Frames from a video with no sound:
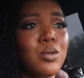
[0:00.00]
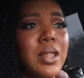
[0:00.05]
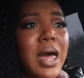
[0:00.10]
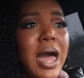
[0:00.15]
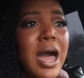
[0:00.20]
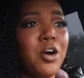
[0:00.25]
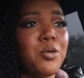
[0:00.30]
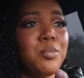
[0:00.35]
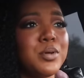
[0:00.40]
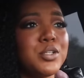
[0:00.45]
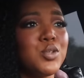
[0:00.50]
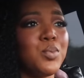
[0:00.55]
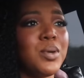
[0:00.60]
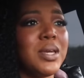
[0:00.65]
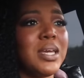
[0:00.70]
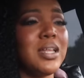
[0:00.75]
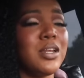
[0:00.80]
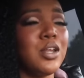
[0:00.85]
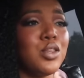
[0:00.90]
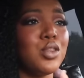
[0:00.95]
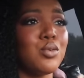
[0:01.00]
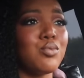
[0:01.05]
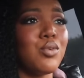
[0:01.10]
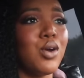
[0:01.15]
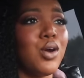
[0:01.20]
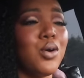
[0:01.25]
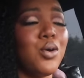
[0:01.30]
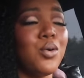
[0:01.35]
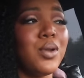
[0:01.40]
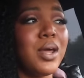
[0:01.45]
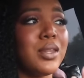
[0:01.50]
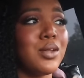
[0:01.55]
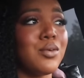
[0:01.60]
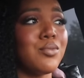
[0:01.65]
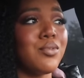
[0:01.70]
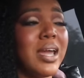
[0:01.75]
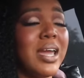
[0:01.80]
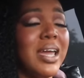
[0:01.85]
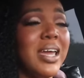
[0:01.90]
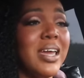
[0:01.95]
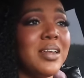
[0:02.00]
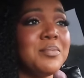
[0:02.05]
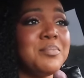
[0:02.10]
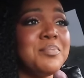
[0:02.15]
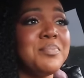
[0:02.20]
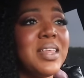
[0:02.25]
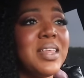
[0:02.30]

loud between the road and the rain.